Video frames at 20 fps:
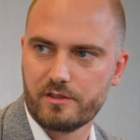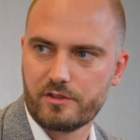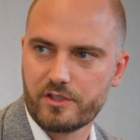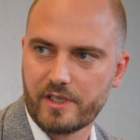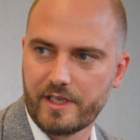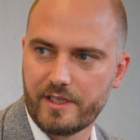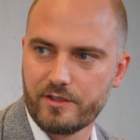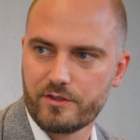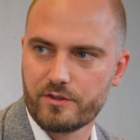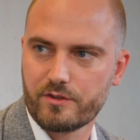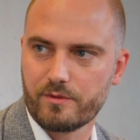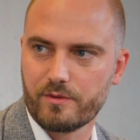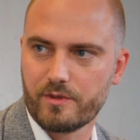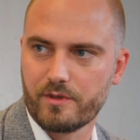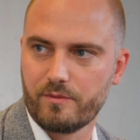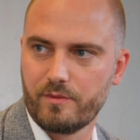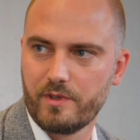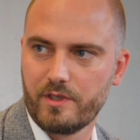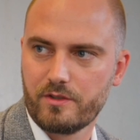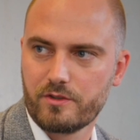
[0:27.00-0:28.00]
change uh,
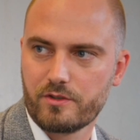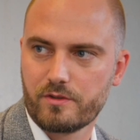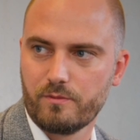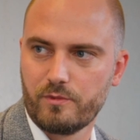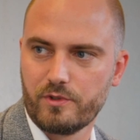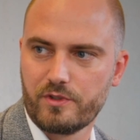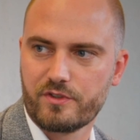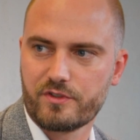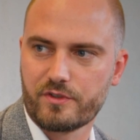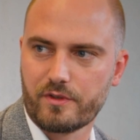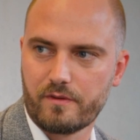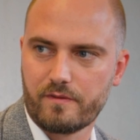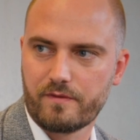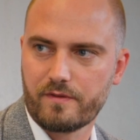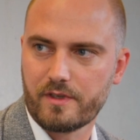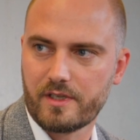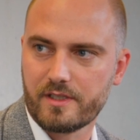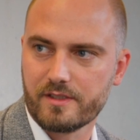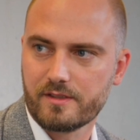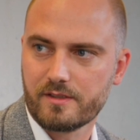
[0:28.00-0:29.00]
which would serve
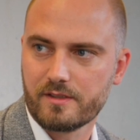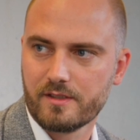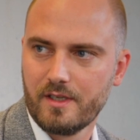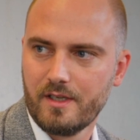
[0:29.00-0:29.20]
us